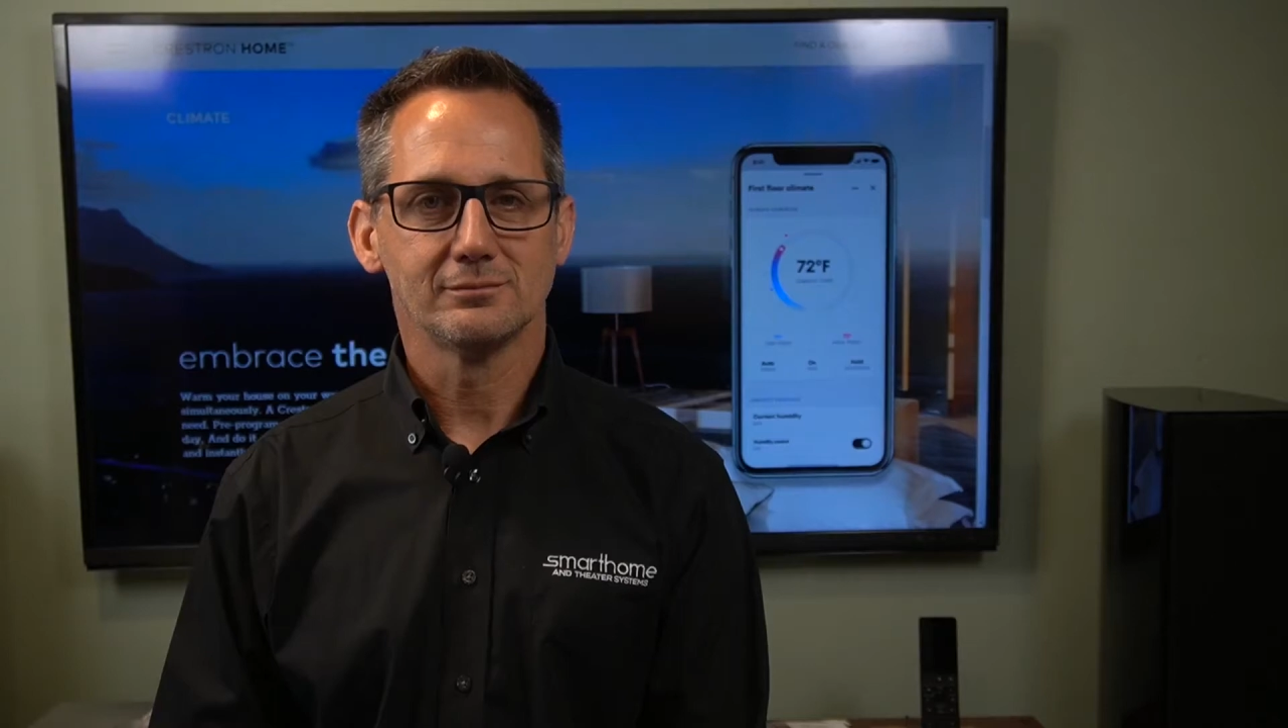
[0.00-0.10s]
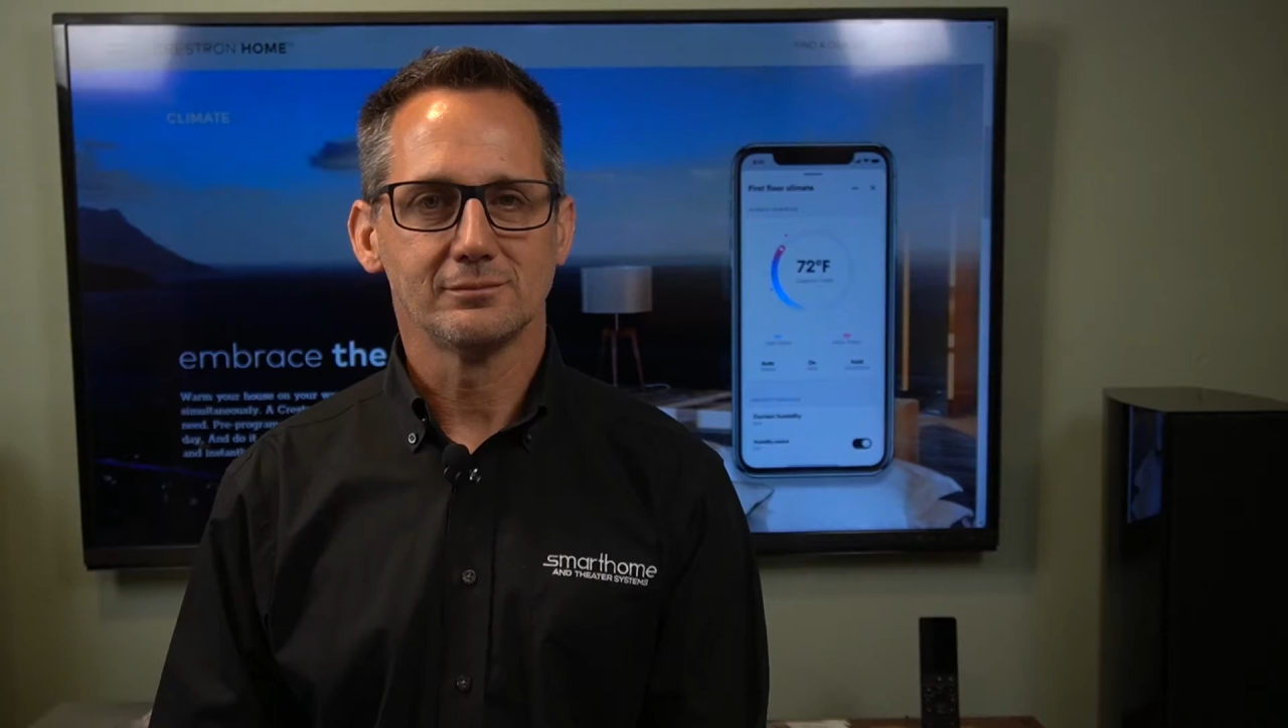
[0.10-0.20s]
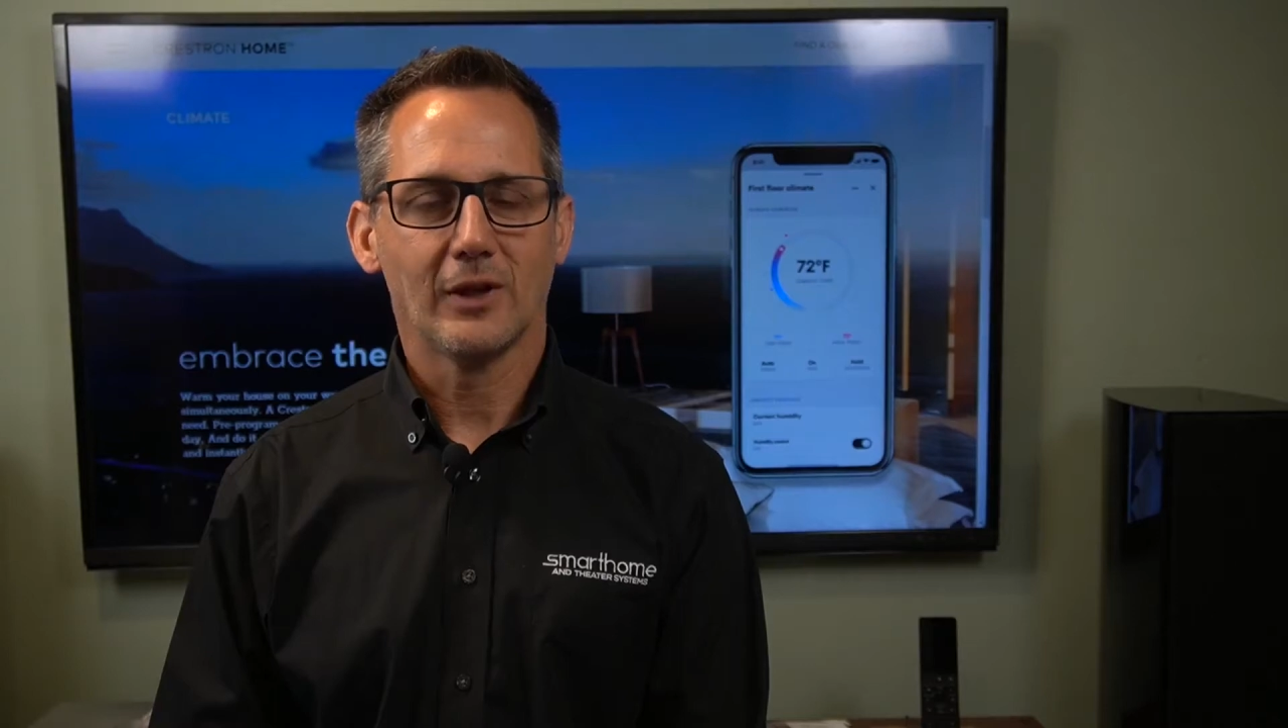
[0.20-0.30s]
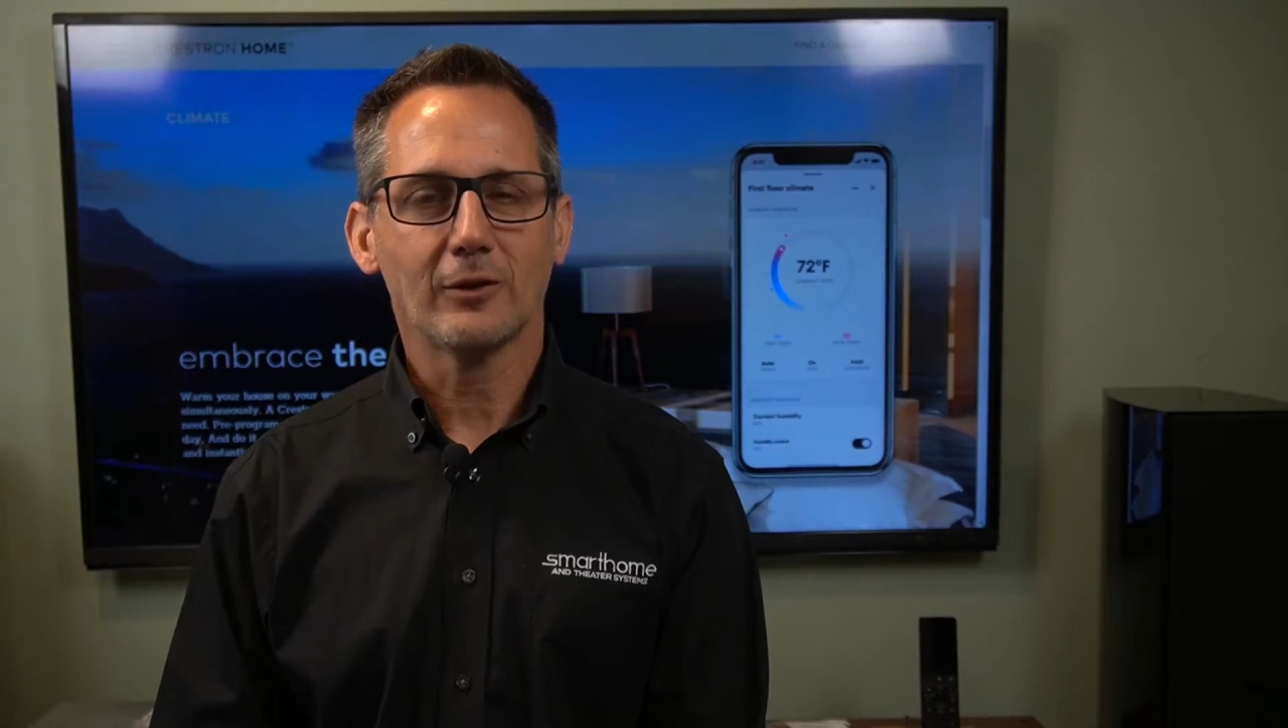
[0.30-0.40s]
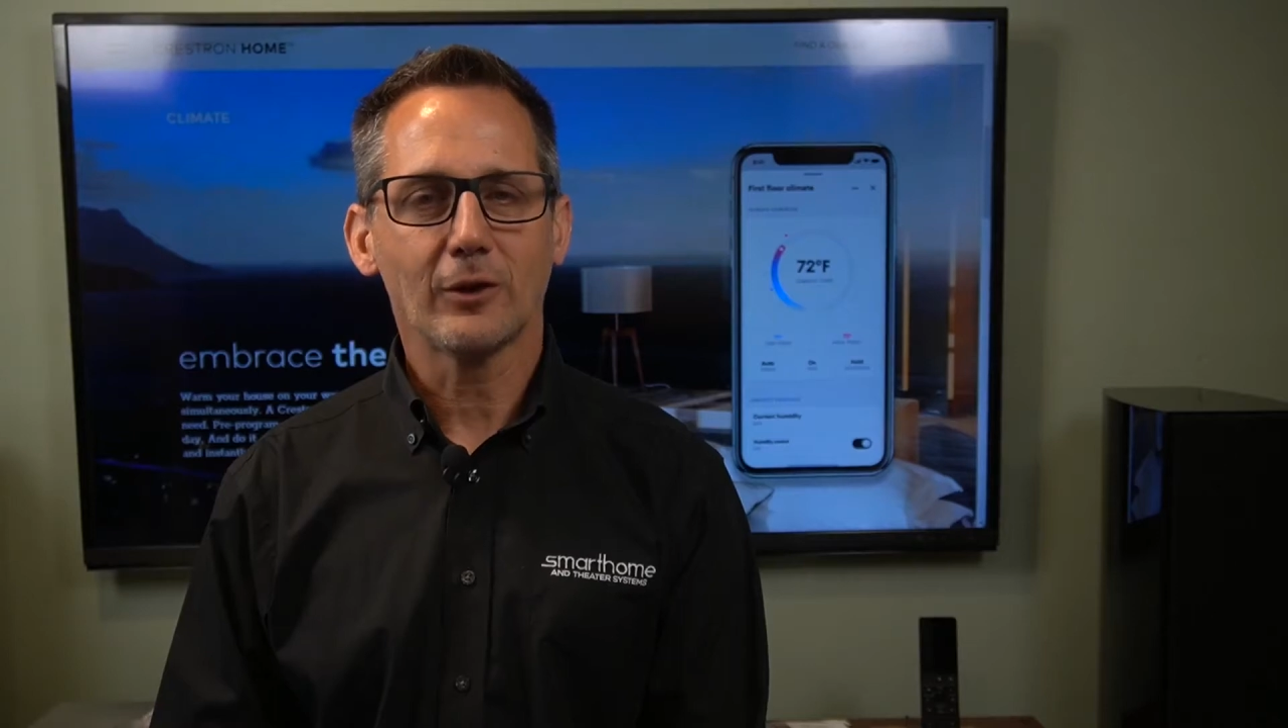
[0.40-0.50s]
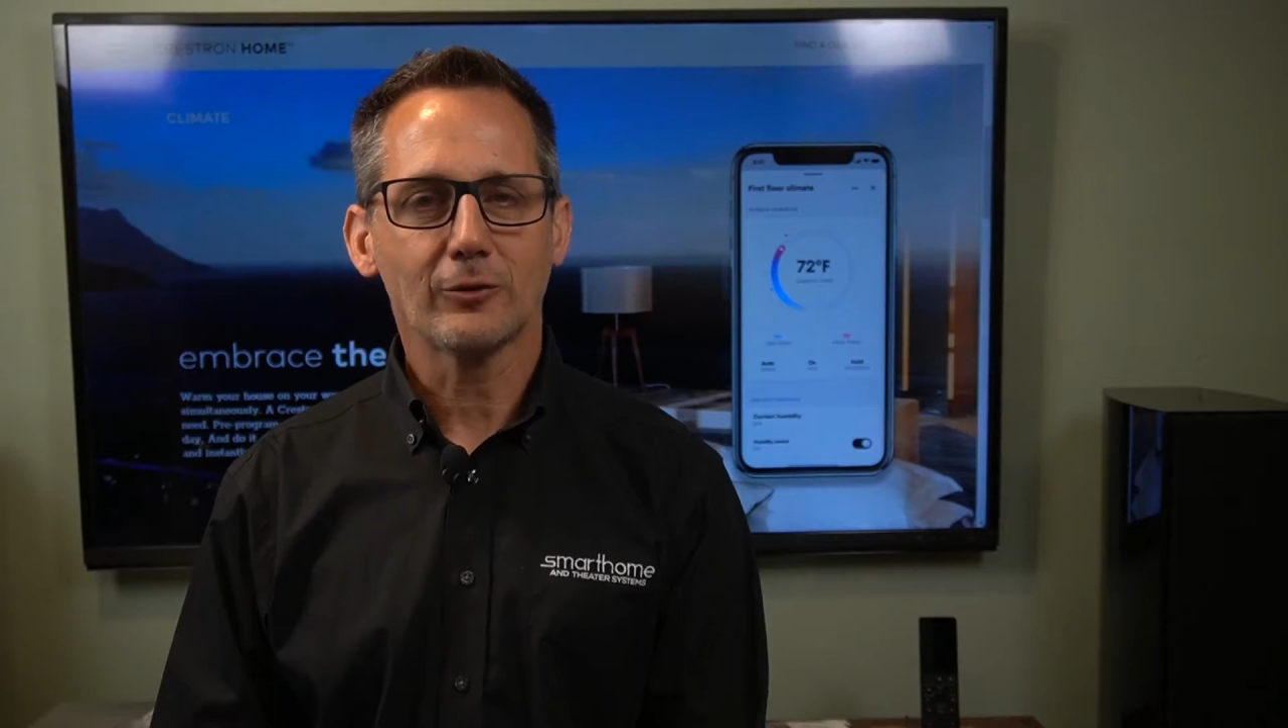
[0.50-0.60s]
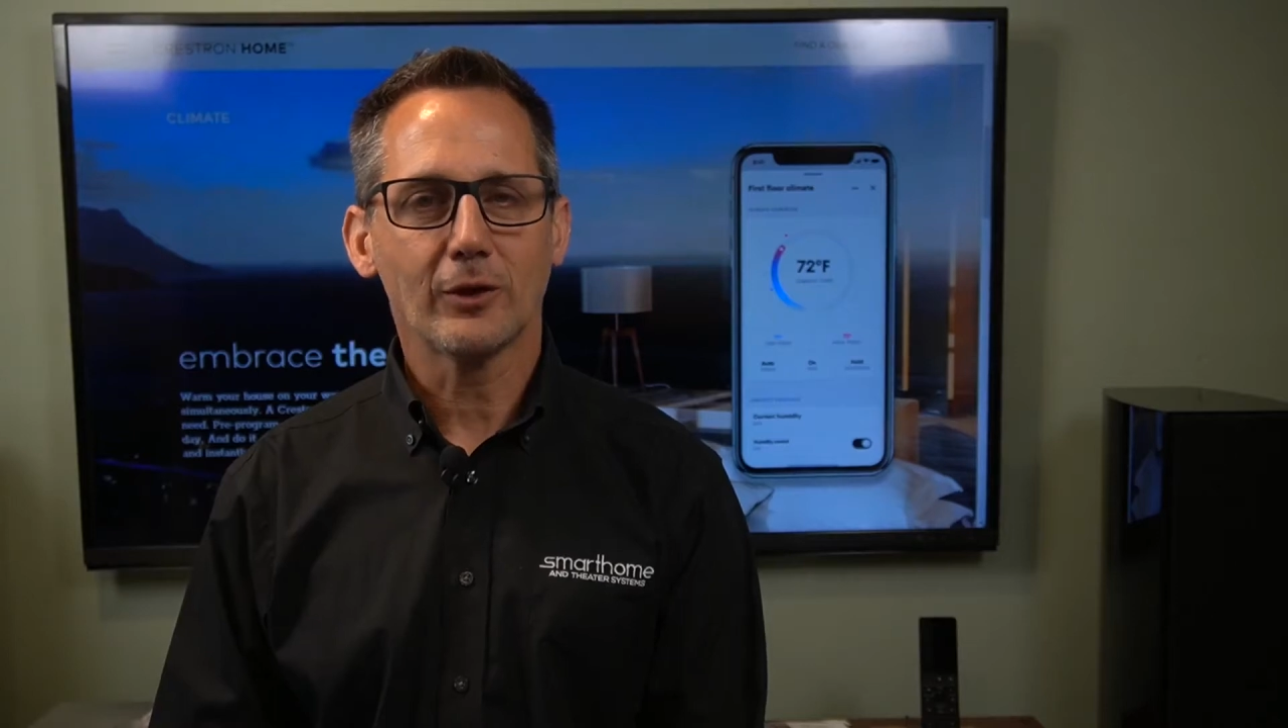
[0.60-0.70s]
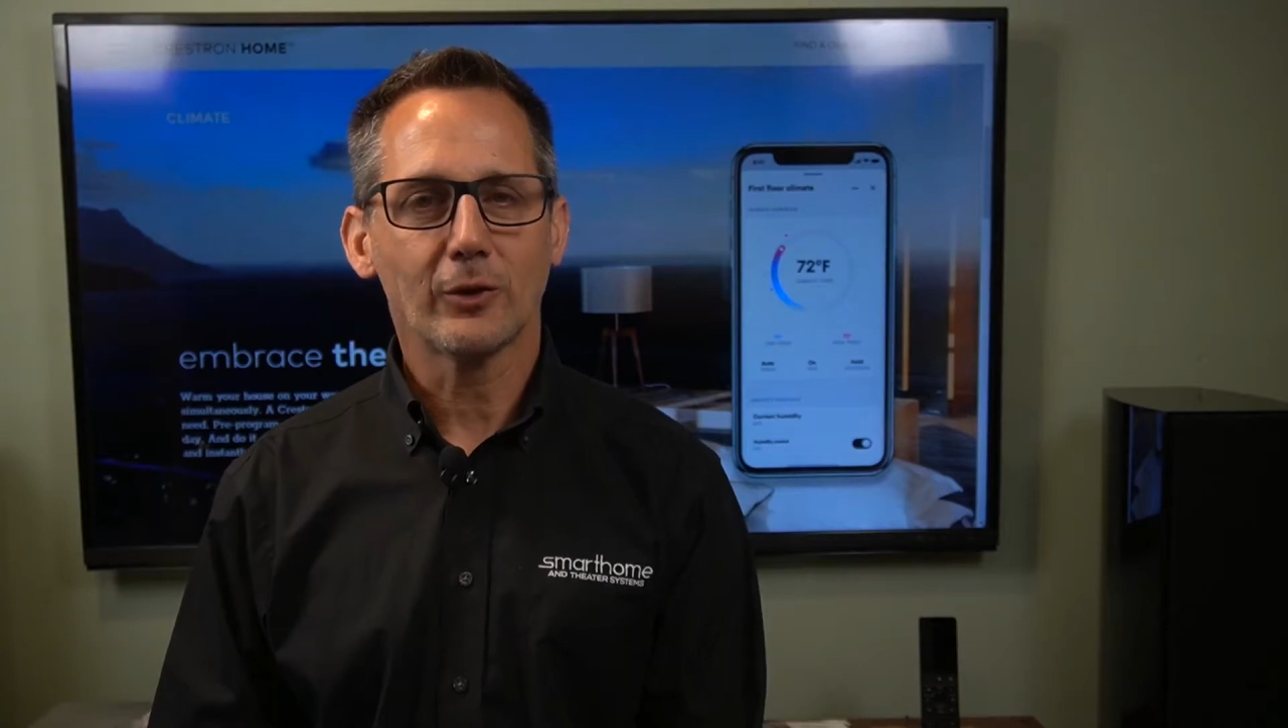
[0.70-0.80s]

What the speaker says: In Crestron's